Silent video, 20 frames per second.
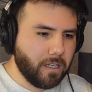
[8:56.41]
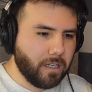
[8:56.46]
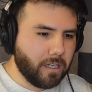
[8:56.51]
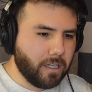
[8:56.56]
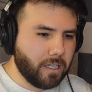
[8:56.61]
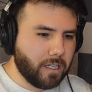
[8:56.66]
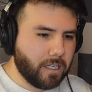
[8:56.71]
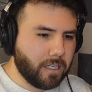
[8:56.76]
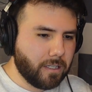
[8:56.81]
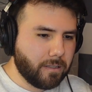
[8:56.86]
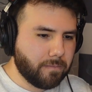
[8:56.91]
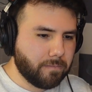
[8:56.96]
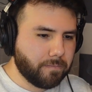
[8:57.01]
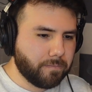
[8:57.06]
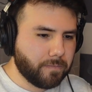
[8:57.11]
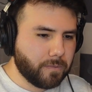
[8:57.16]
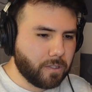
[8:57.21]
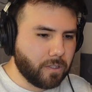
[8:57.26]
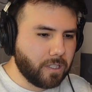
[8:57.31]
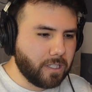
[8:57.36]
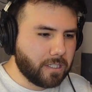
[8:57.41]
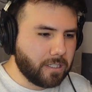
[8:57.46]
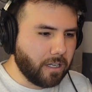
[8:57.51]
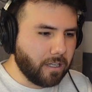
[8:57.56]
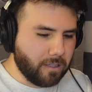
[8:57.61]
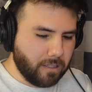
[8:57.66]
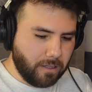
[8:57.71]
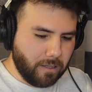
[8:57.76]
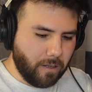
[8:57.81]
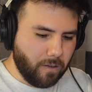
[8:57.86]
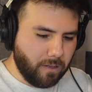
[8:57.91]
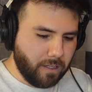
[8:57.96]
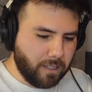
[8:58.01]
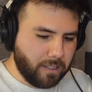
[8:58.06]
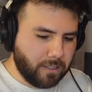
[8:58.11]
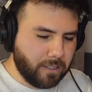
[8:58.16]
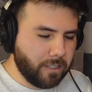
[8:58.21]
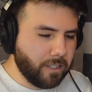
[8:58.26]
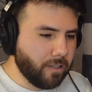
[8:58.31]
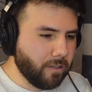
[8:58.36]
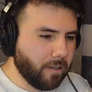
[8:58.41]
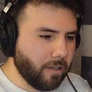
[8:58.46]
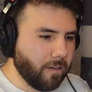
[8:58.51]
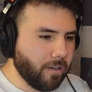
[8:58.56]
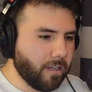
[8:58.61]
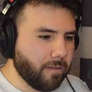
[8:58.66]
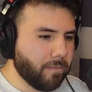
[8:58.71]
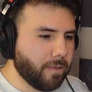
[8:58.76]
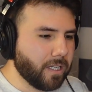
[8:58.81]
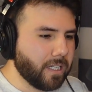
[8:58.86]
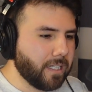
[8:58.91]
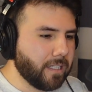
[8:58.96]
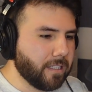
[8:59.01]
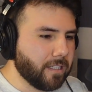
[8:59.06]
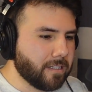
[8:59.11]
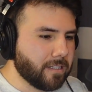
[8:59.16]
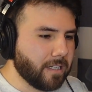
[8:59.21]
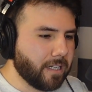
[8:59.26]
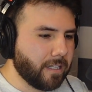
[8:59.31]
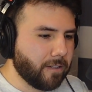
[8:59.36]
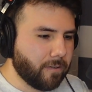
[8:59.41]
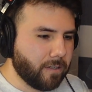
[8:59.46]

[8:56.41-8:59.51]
So you saw the new Lola Bunny design,